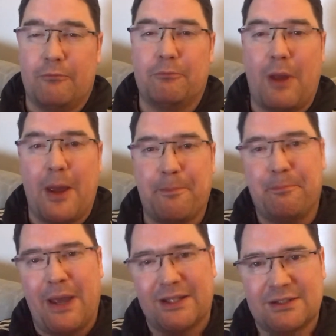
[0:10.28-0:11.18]
a
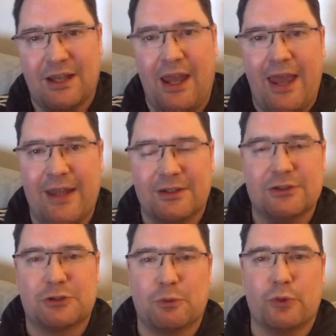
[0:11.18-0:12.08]
better end
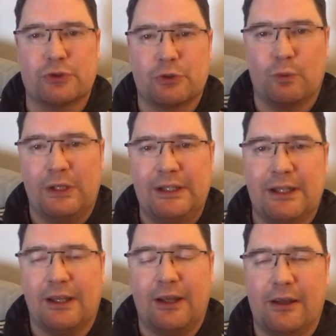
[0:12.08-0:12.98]
towards the week
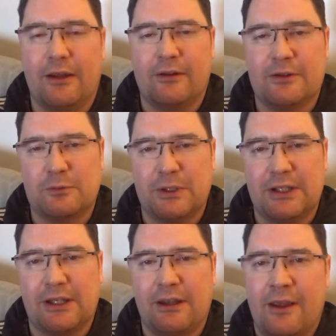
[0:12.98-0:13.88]
this
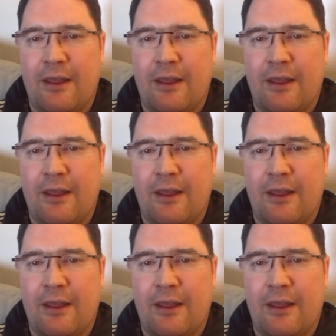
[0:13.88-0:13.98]
week.